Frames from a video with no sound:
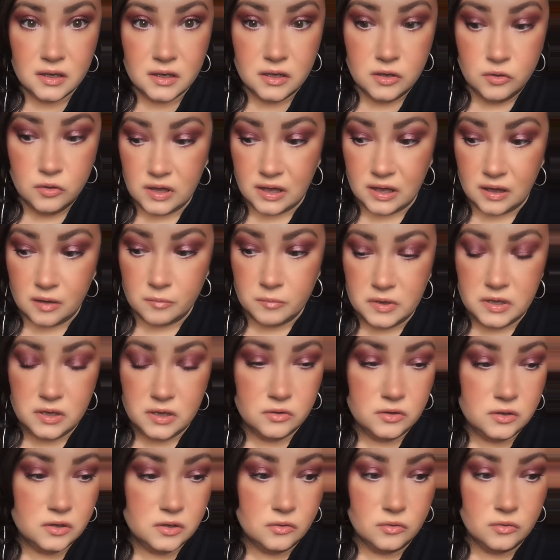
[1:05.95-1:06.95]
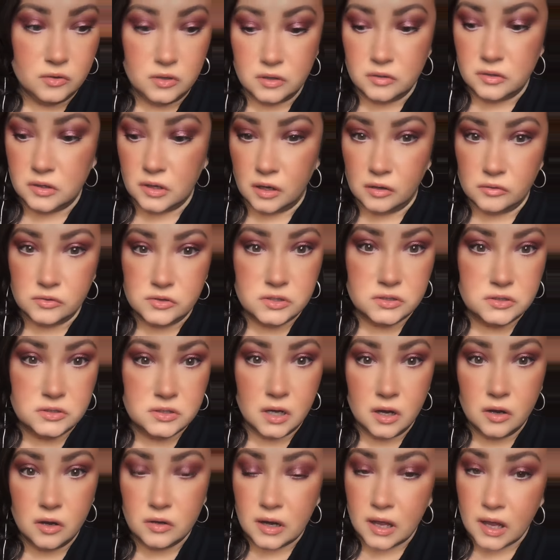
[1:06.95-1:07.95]
You hear me, you do. You don't, you
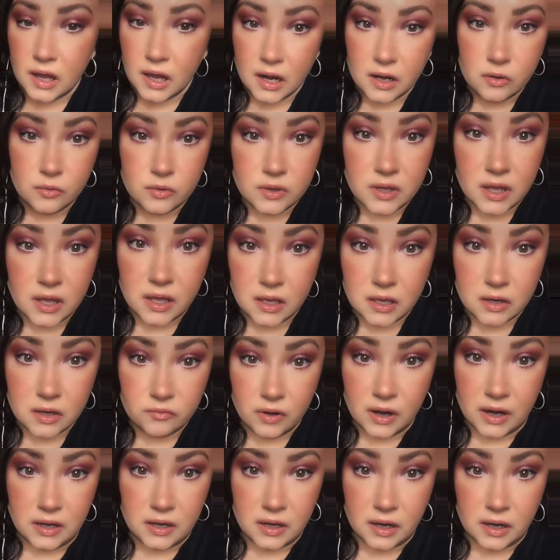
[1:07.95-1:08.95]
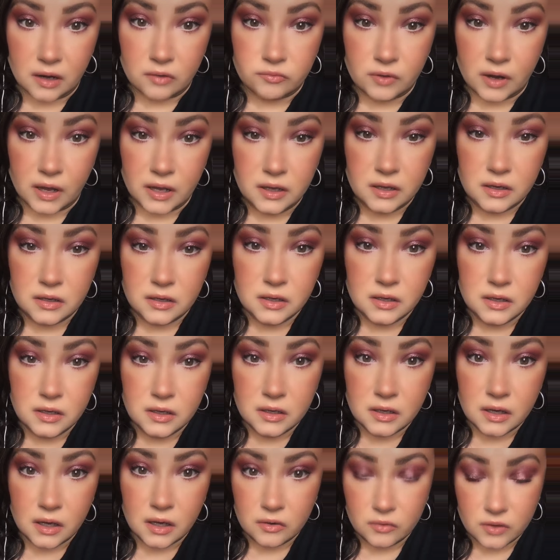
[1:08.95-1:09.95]
don't. I don't care right now, right?
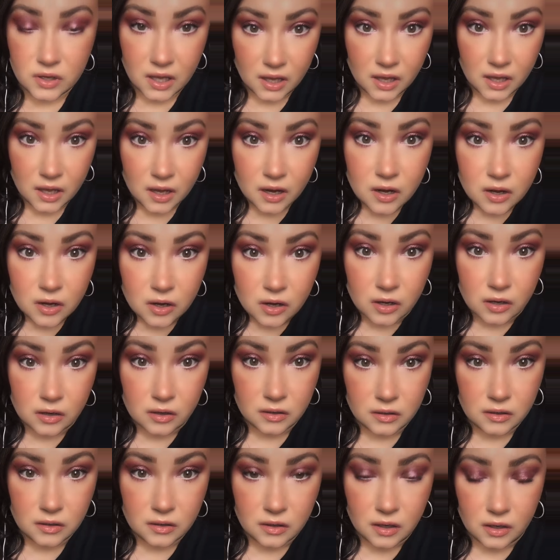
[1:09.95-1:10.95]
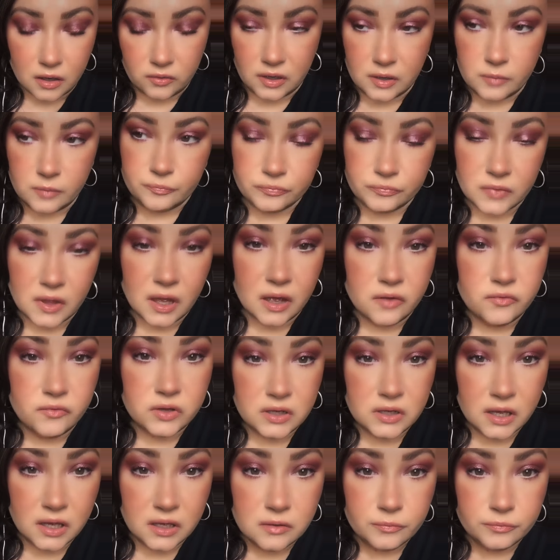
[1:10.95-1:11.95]
I don't care. All right, have a
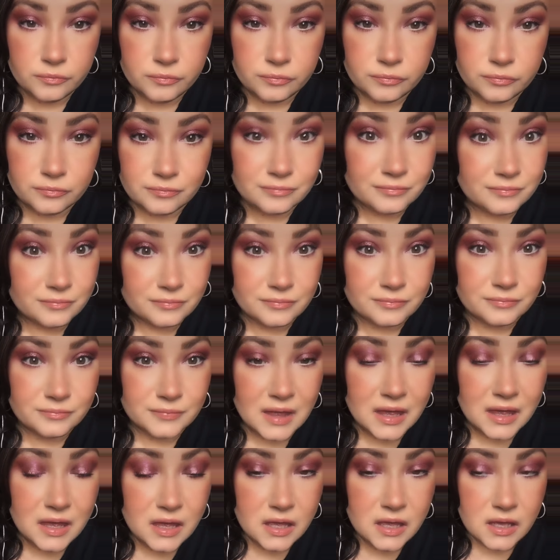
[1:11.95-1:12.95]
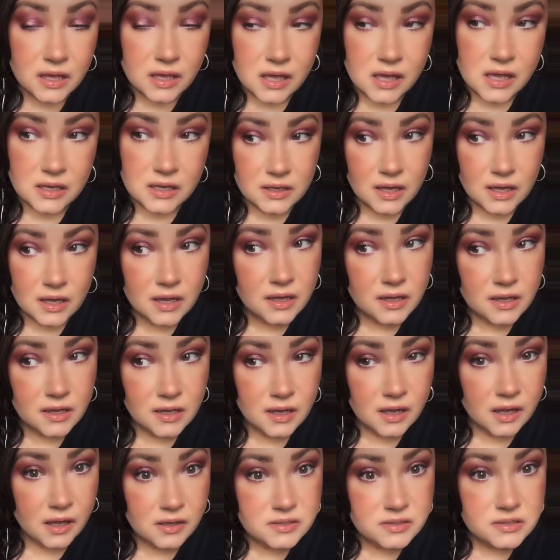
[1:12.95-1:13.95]
good day, and
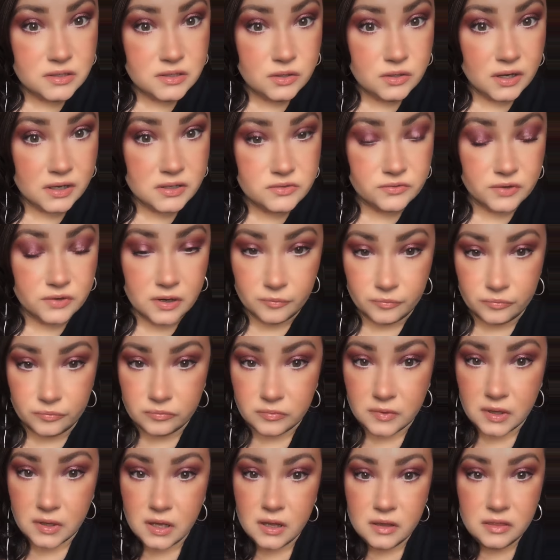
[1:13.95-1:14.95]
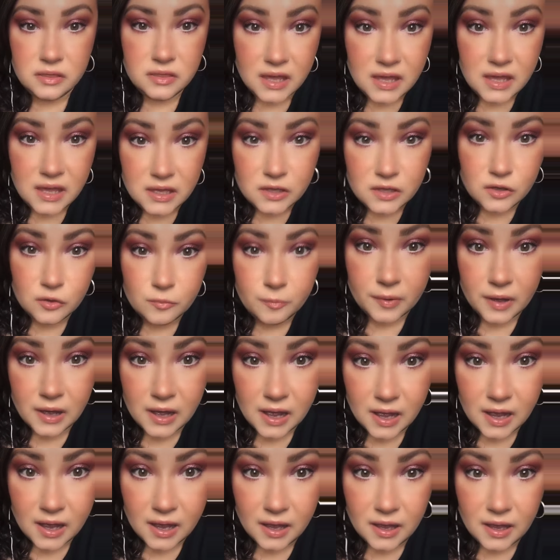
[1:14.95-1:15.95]
I'll see you guys around. Thank you,
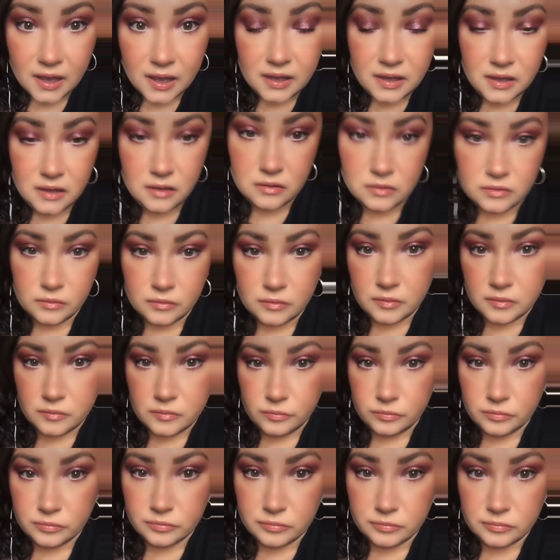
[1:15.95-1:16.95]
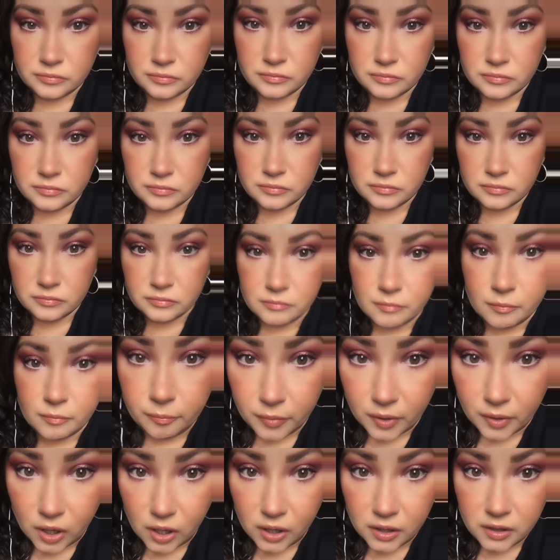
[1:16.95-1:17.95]
bye.
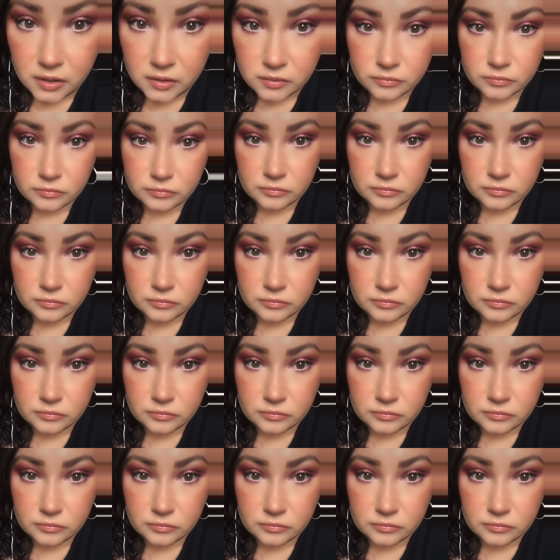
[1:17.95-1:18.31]
Bye.